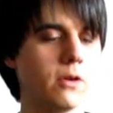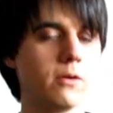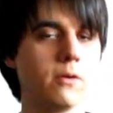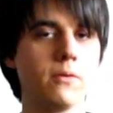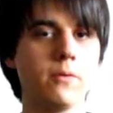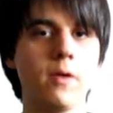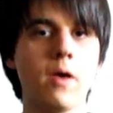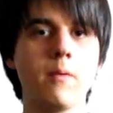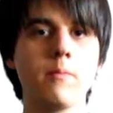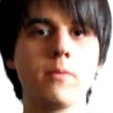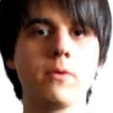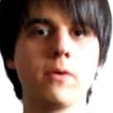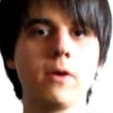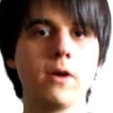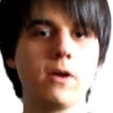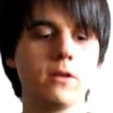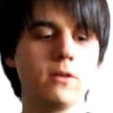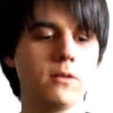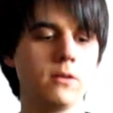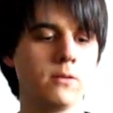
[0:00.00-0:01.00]
an amber
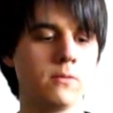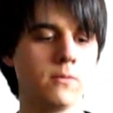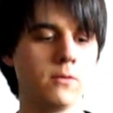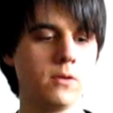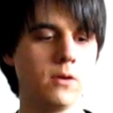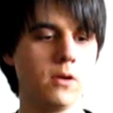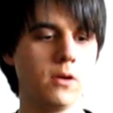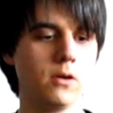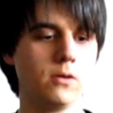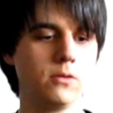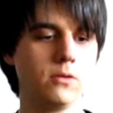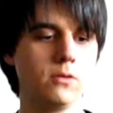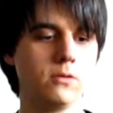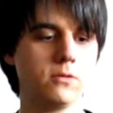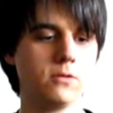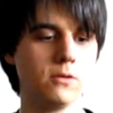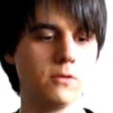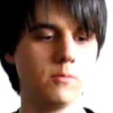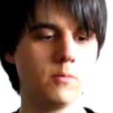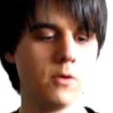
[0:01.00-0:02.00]
ale here on
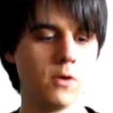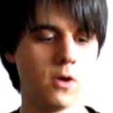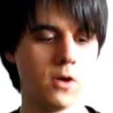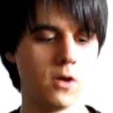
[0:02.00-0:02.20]
YouTube,